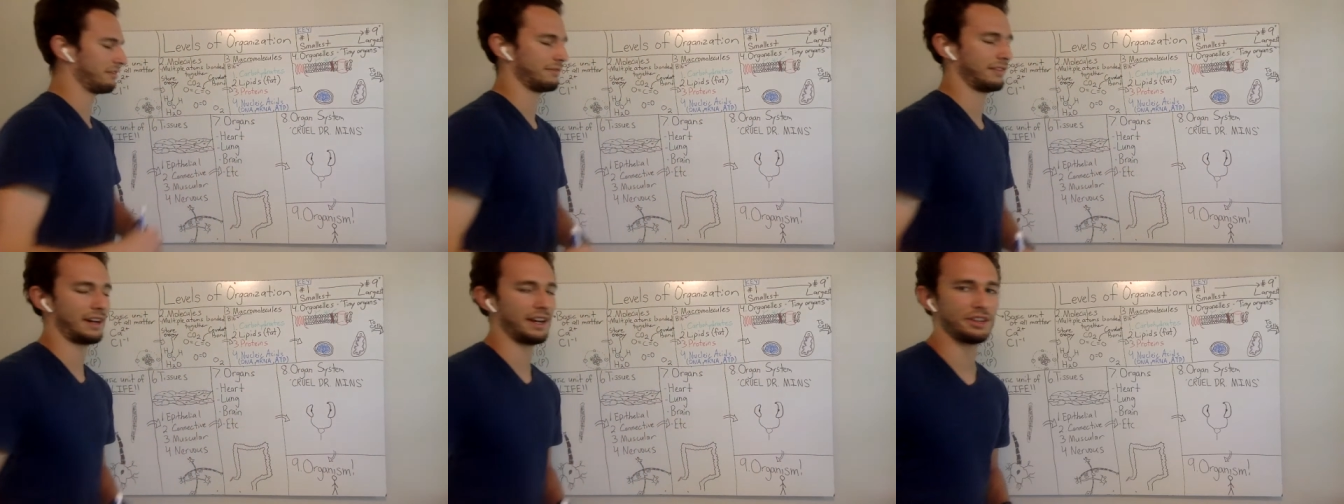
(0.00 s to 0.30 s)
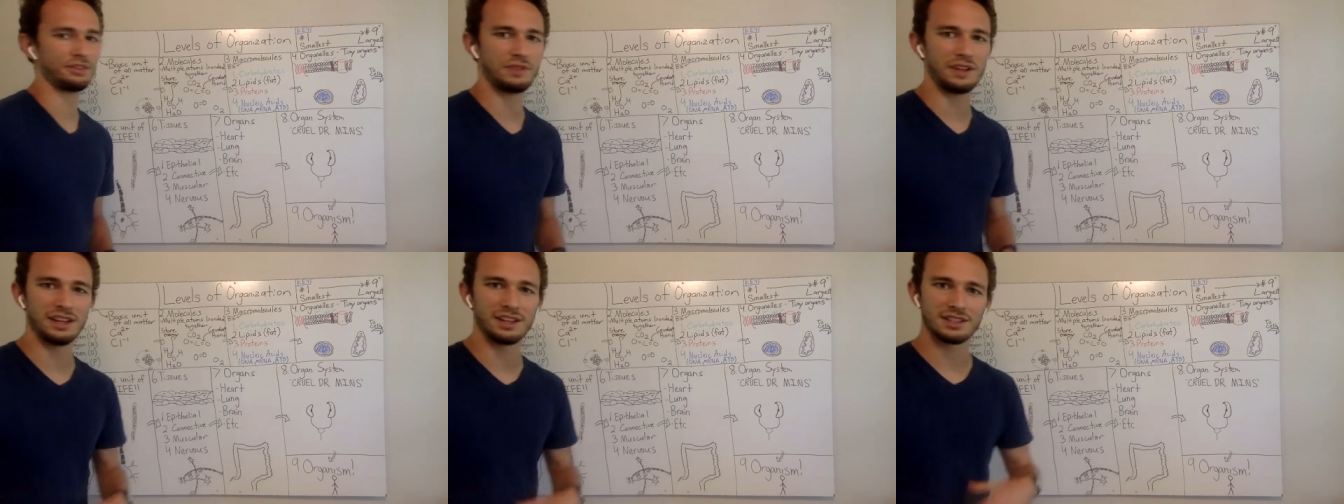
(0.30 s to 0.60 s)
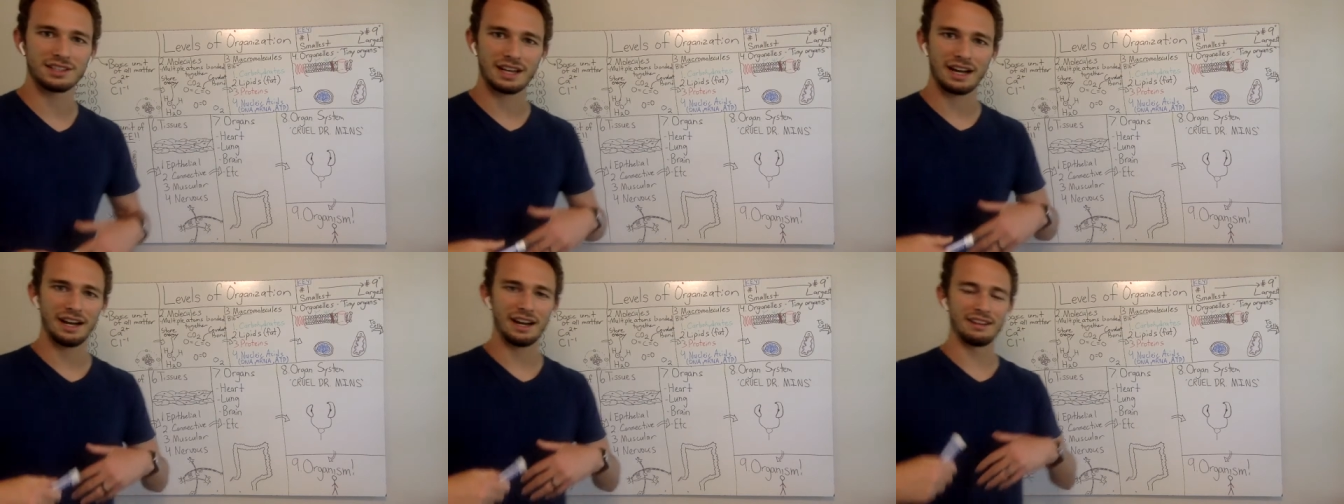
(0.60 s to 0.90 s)

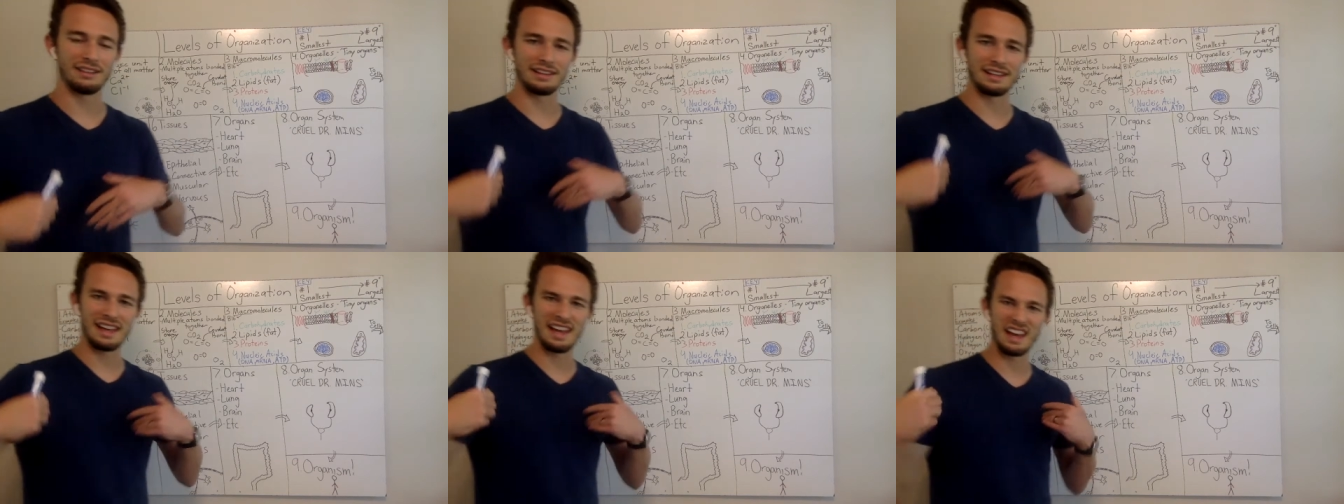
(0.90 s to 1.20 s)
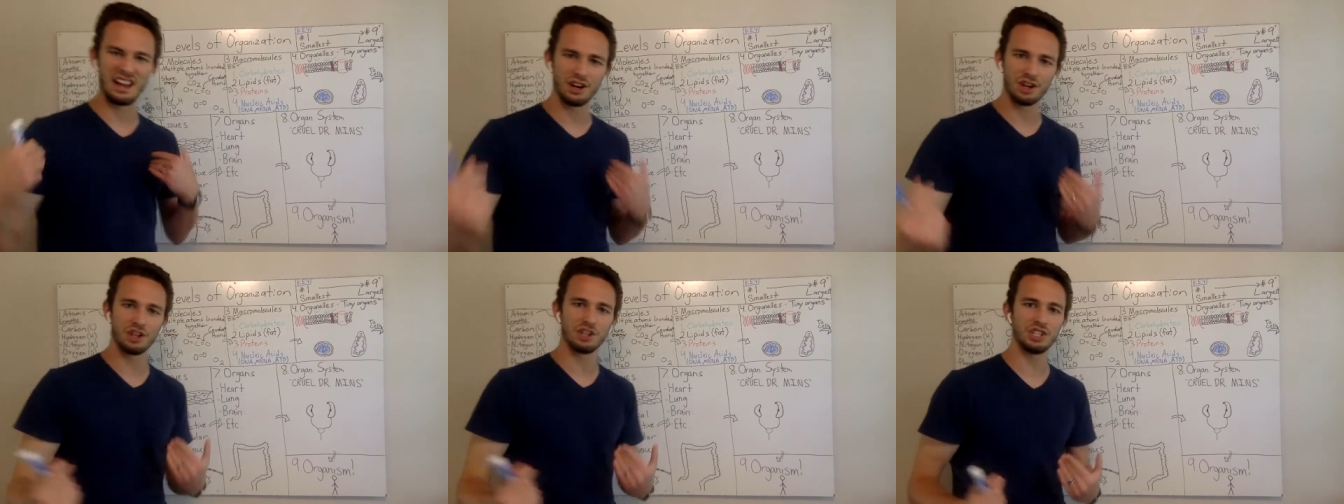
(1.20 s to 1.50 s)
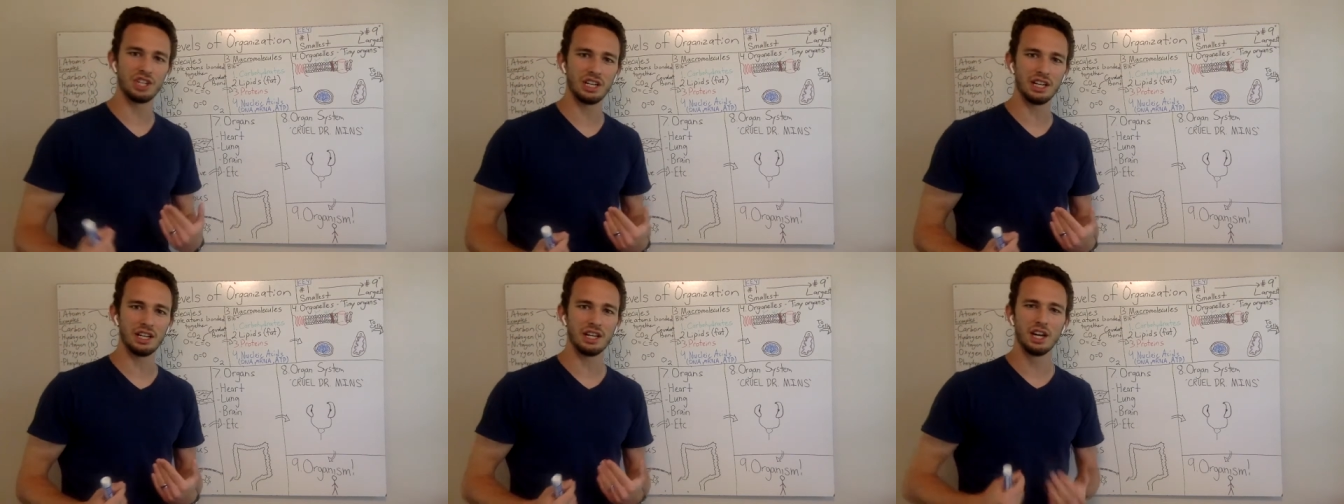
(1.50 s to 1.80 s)
triphosphate is kind of the
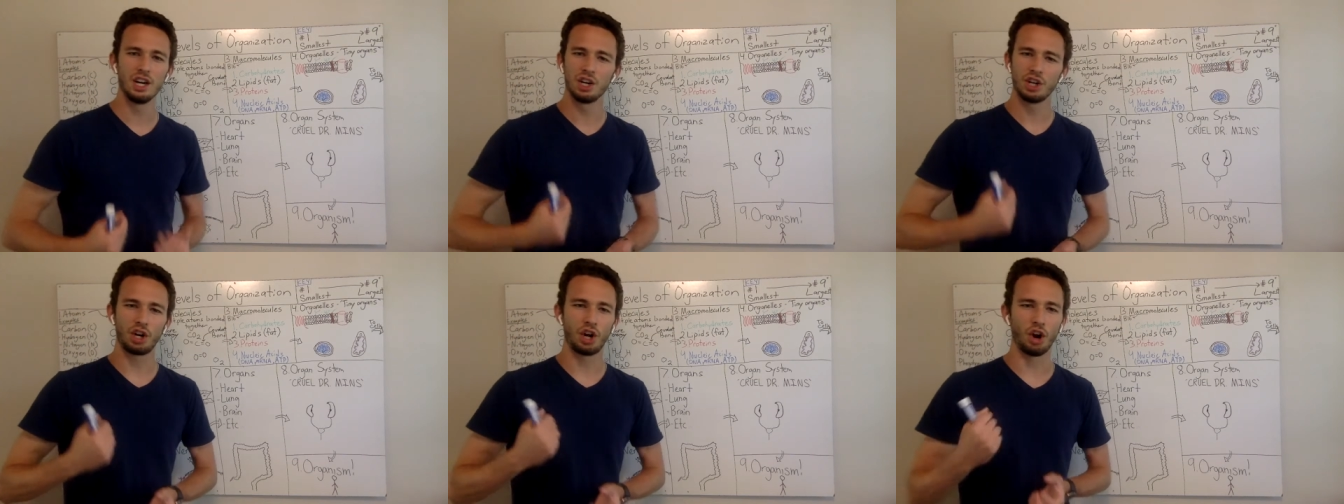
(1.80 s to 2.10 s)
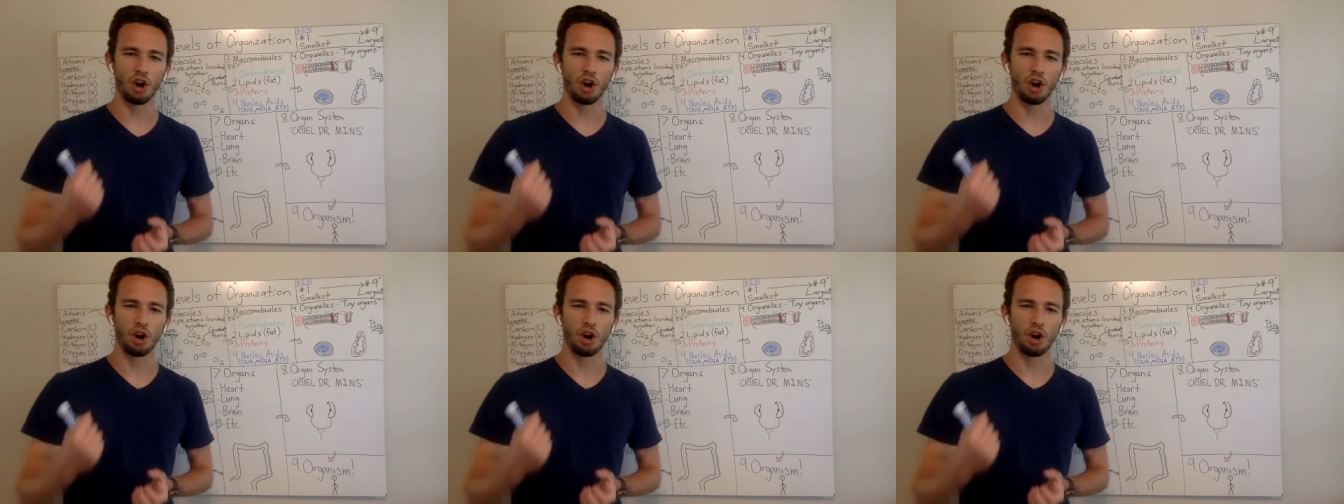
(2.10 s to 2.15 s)
energy